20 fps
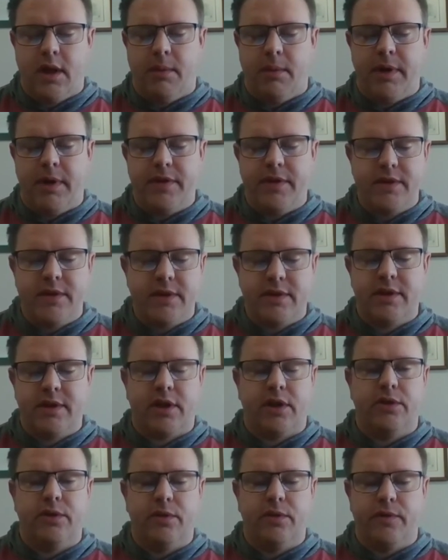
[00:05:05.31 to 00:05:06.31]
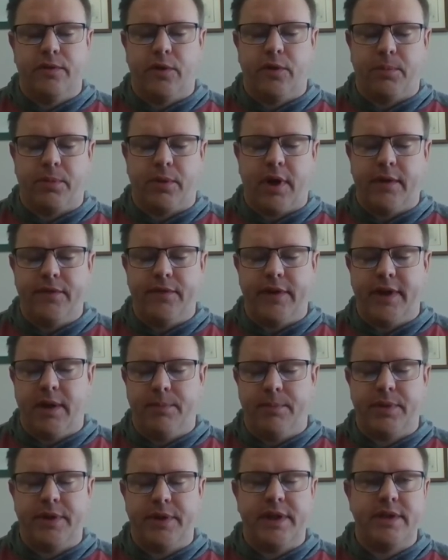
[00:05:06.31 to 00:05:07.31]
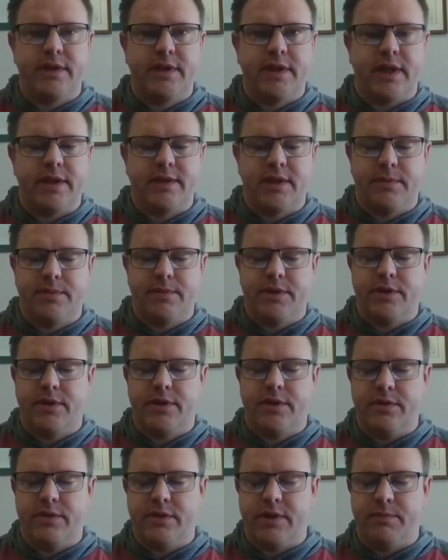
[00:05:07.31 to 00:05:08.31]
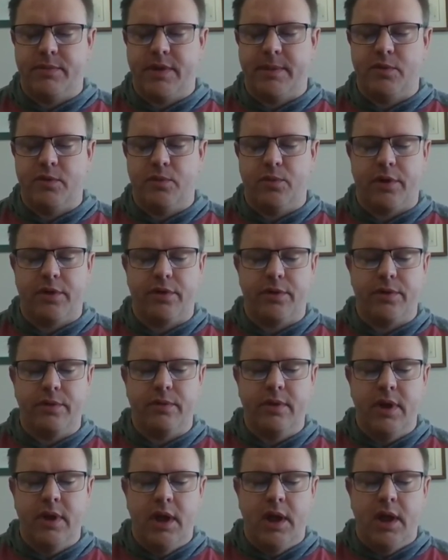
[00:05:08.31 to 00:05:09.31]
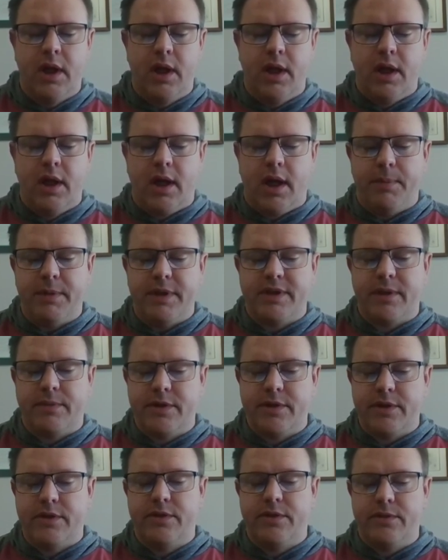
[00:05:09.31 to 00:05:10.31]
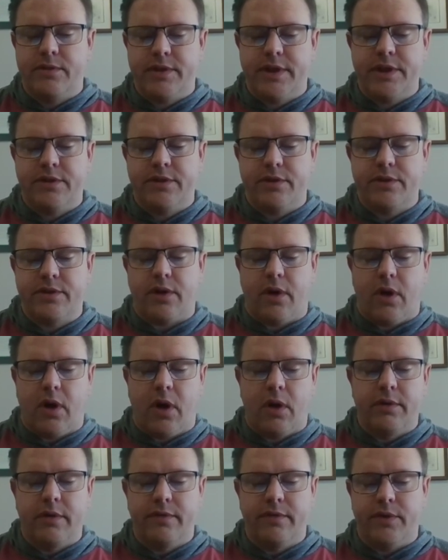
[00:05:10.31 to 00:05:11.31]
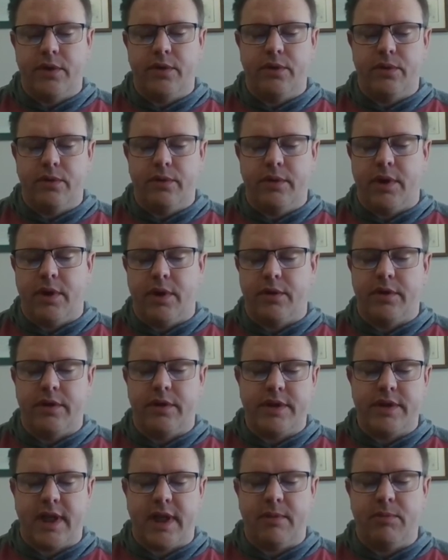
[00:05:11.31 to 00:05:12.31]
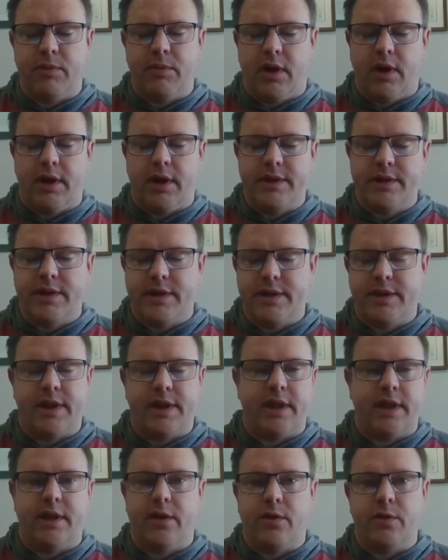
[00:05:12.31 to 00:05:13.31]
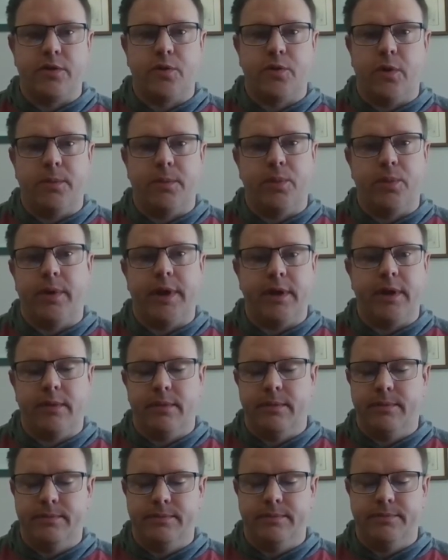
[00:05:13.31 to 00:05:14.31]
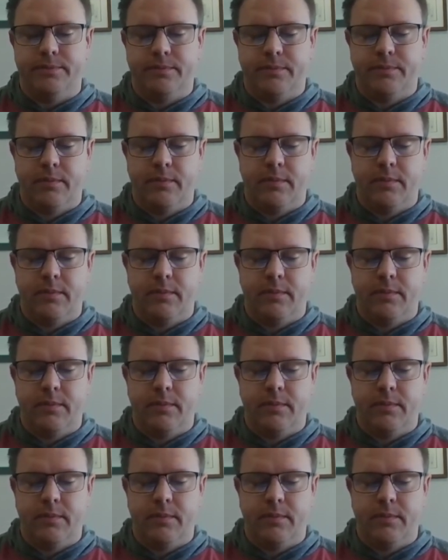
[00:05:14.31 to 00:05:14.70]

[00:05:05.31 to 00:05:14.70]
and this doesn't include for-profit companies that substitutes sometimes work through, but substitute teachers are reviewed under the same laws as any other school employee.